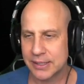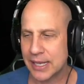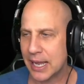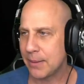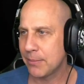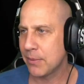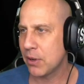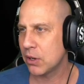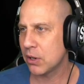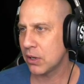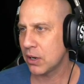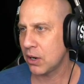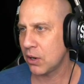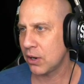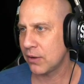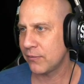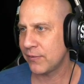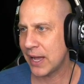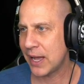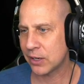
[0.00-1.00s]
Kymar
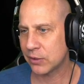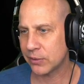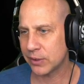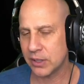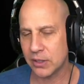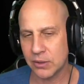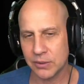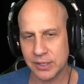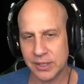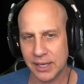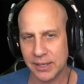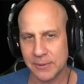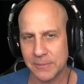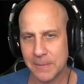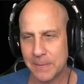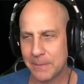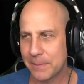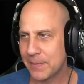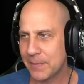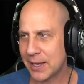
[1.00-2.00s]
or Valkyrie. Okay,
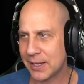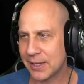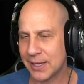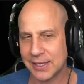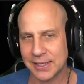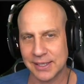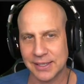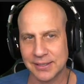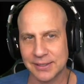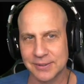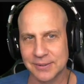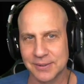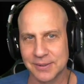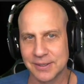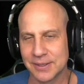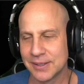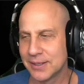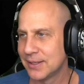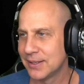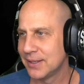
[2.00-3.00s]
I like it.
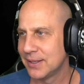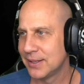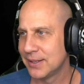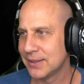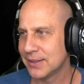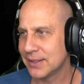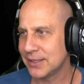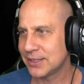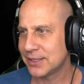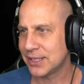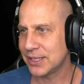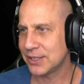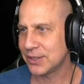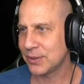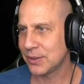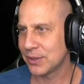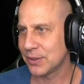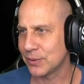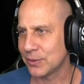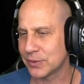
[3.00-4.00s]
Let's get
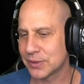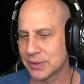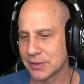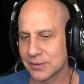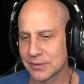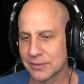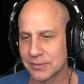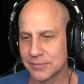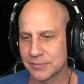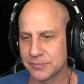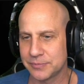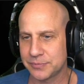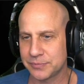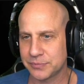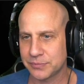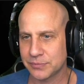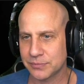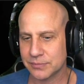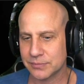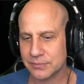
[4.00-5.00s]
you those.
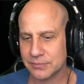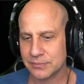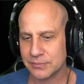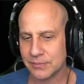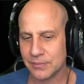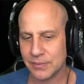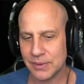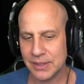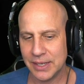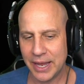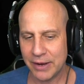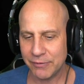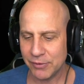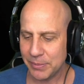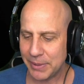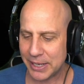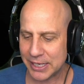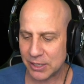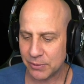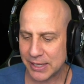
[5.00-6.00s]

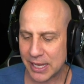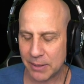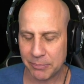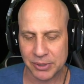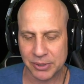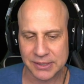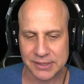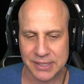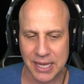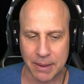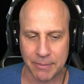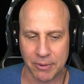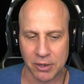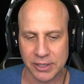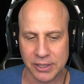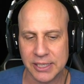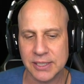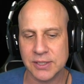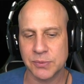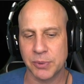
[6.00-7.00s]
Everybody with that Prince
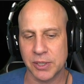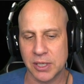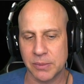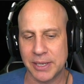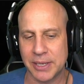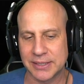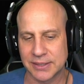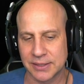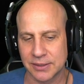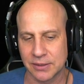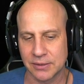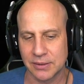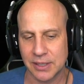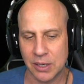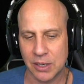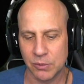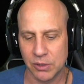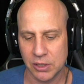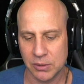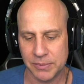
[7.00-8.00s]
Kymar. He is pretty amazing, though.
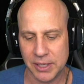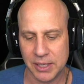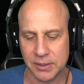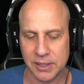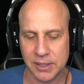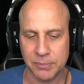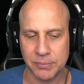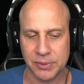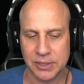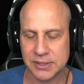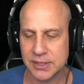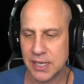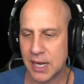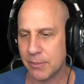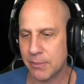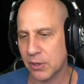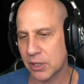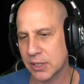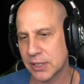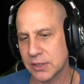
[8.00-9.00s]
I will admit that Prince
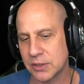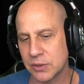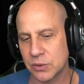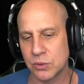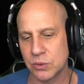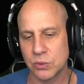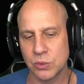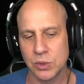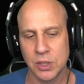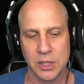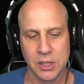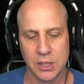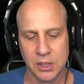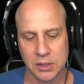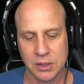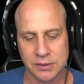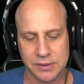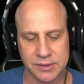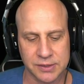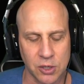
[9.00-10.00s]
Kymar can do
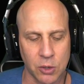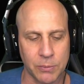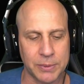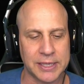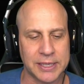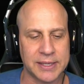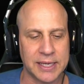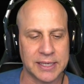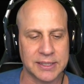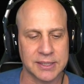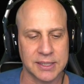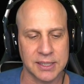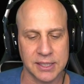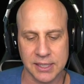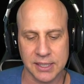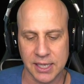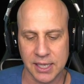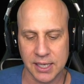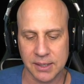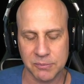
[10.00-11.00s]
so many things in the
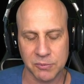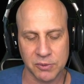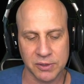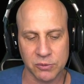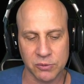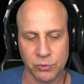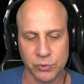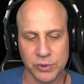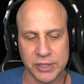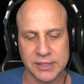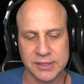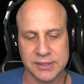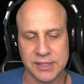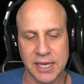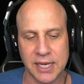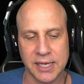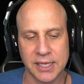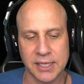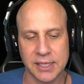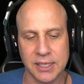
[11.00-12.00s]
game with
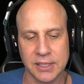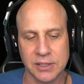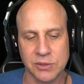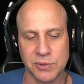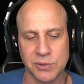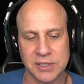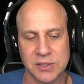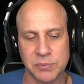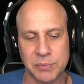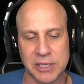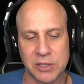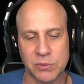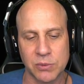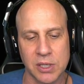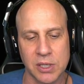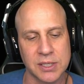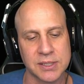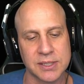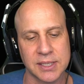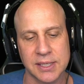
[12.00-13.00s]
resetting and doing speed
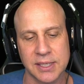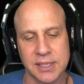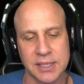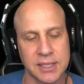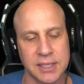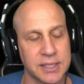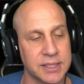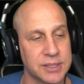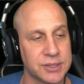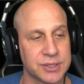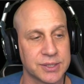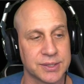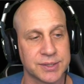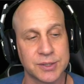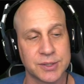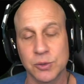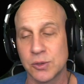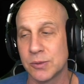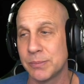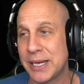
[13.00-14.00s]
runs, and then he's just
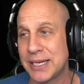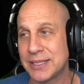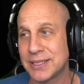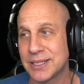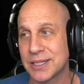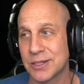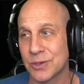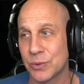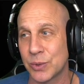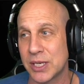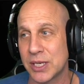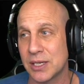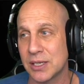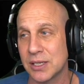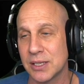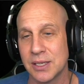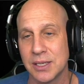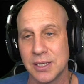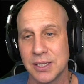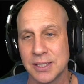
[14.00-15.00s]
too amazing in arena
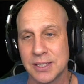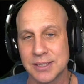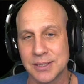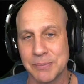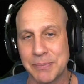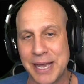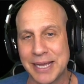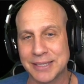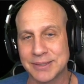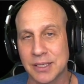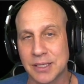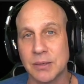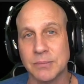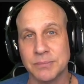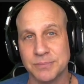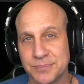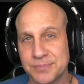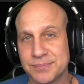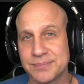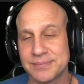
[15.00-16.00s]
to pass up.
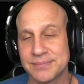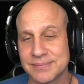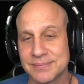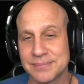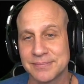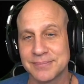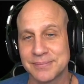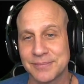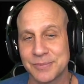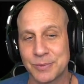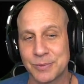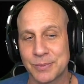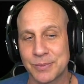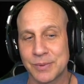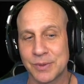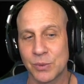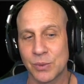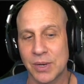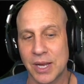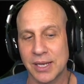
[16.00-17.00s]

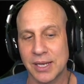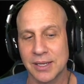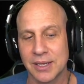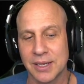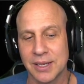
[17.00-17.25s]
You're right.